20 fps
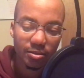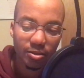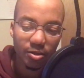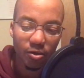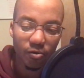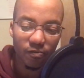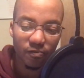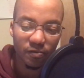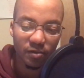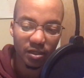
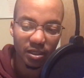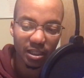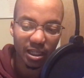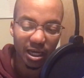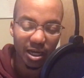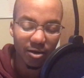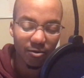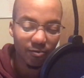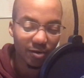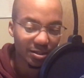Hopefully
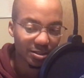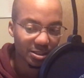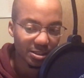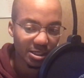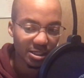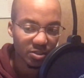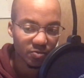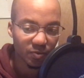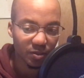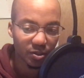that
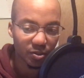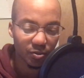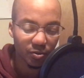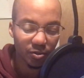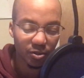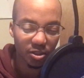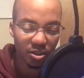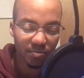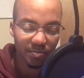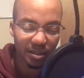resonates with you
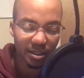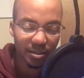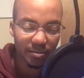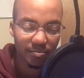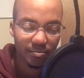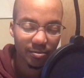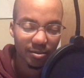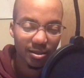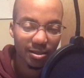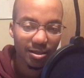a little
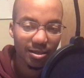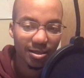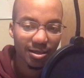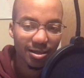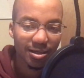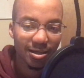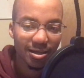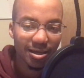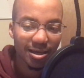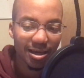bit.
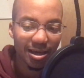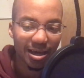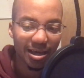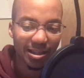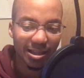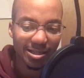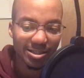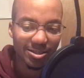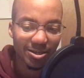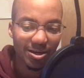
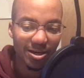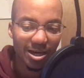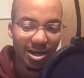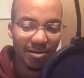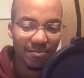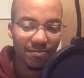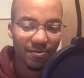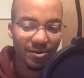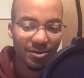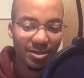And that's all I
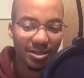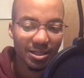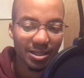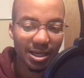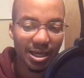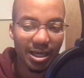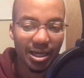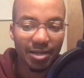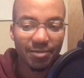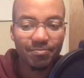have for you
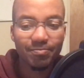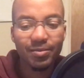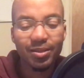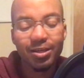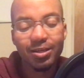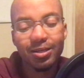today.